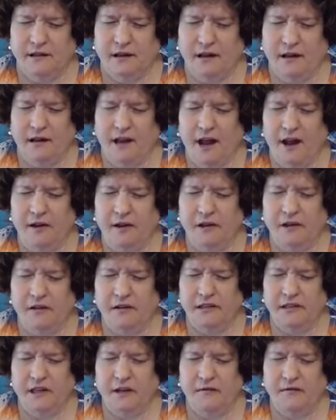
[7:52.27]
Allow
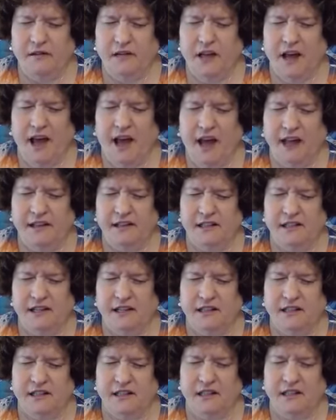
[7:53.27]
yourself to
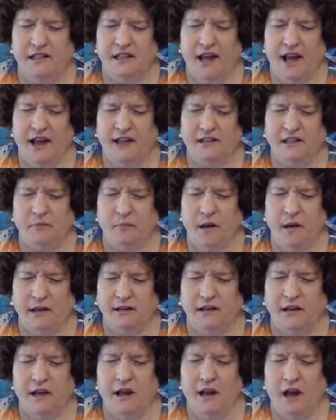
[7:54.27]
access this
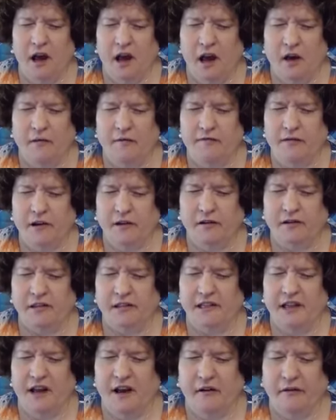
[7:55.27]
aspect of
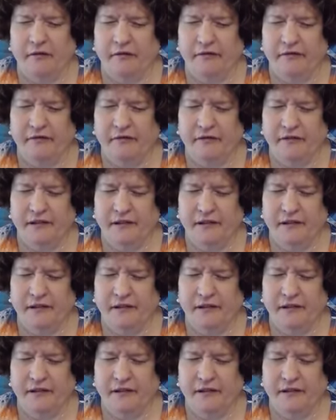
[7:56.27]
yourself.